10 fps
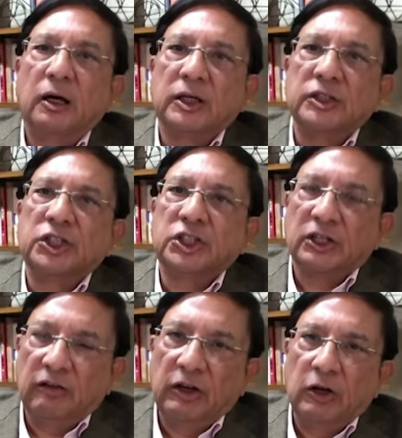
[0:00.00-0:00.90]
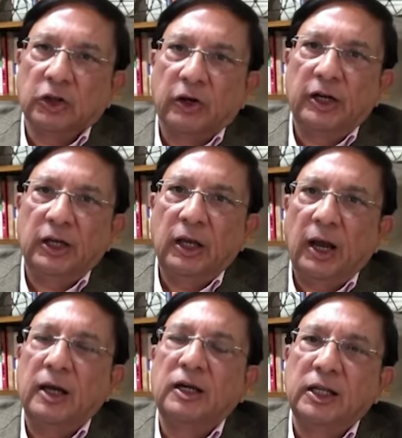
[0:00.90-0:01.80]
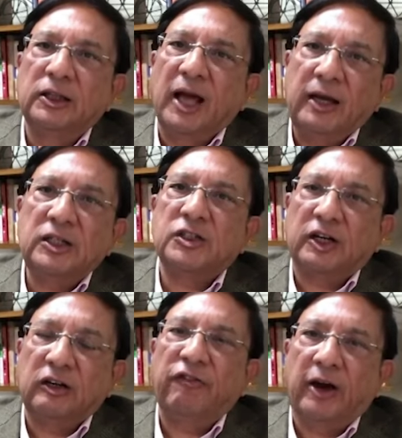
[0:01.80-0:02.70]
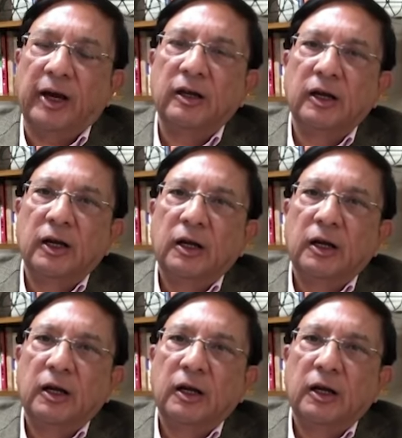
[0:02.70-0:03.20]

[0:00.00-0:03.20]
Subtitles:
concession giving authority. And till that is rectified,